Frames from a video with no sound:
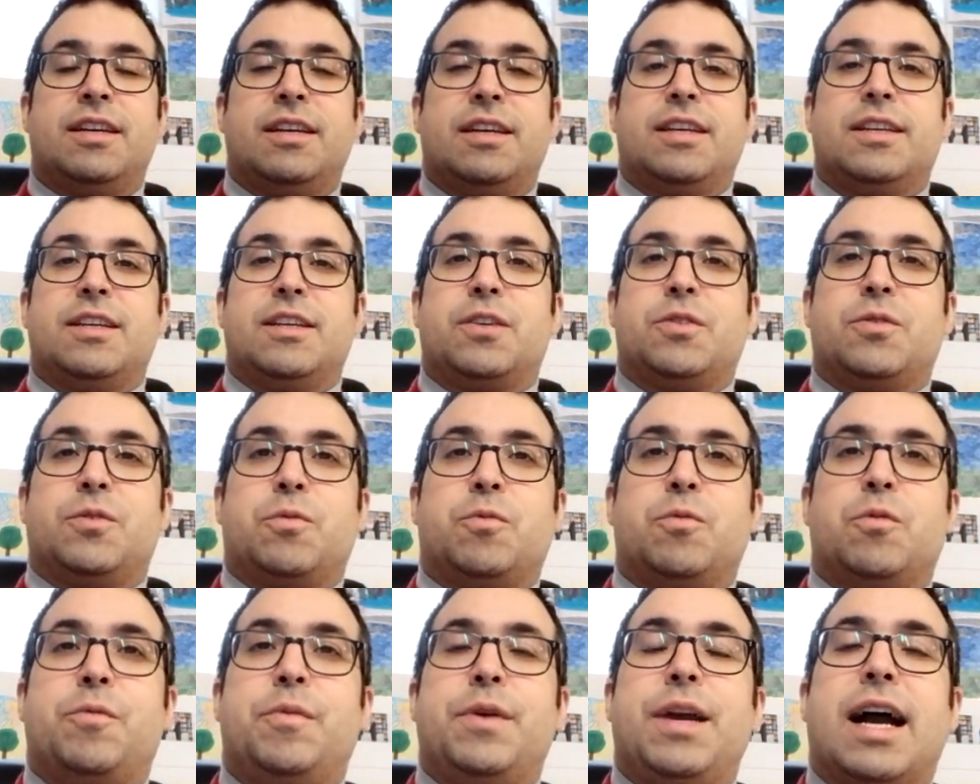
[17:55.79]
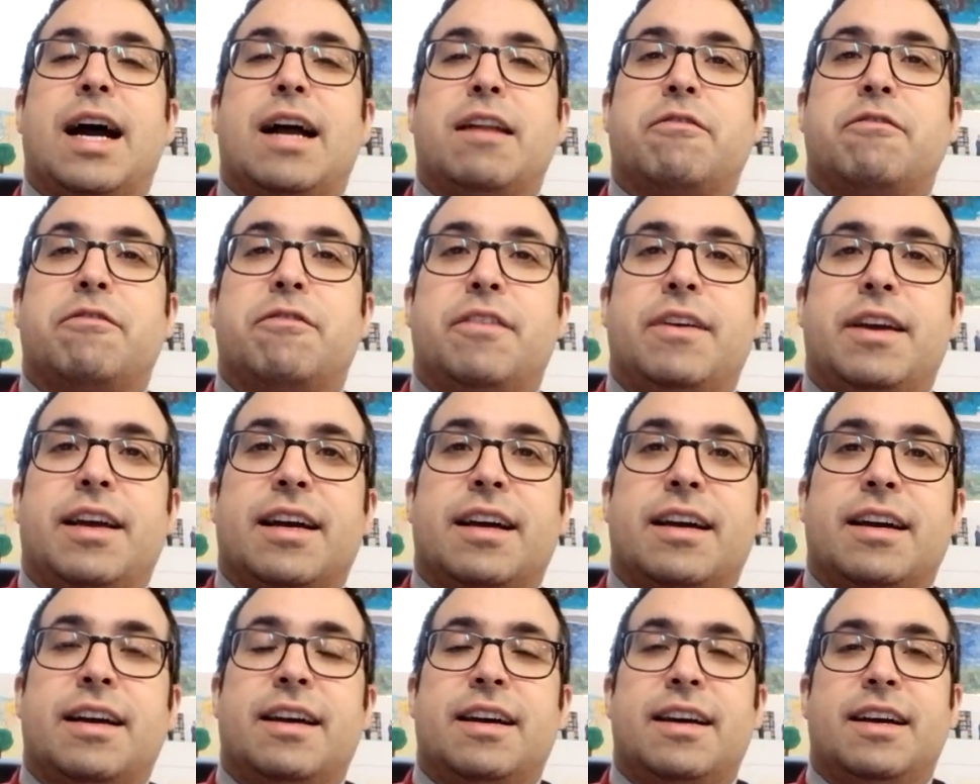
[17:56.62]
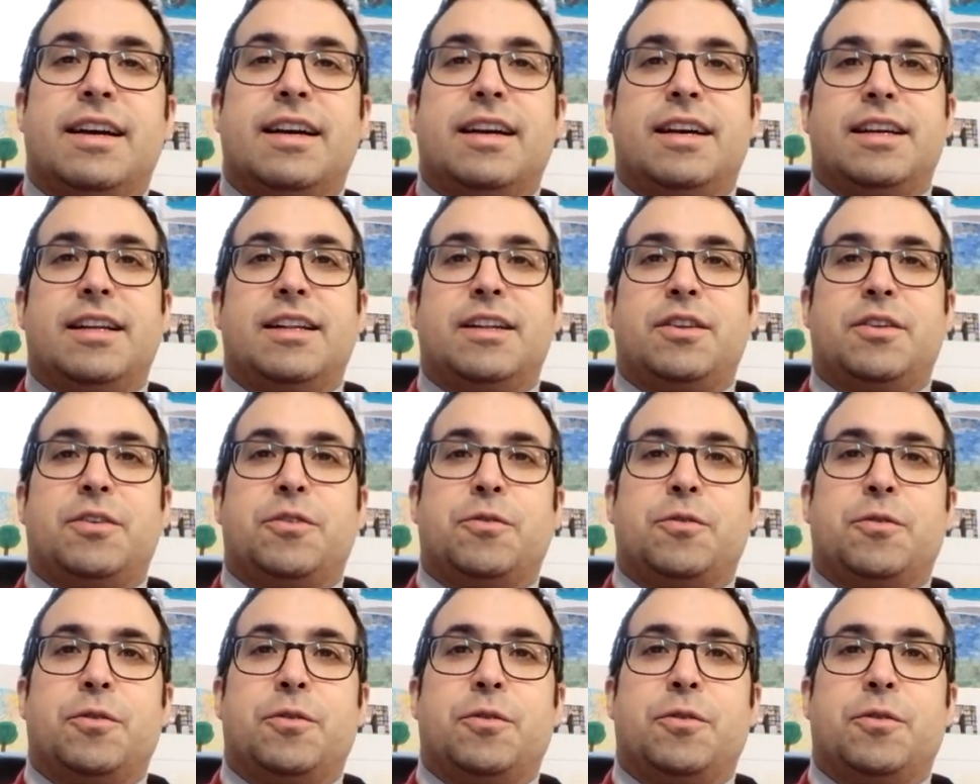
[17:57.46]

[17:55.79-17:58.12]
so it would be unfair to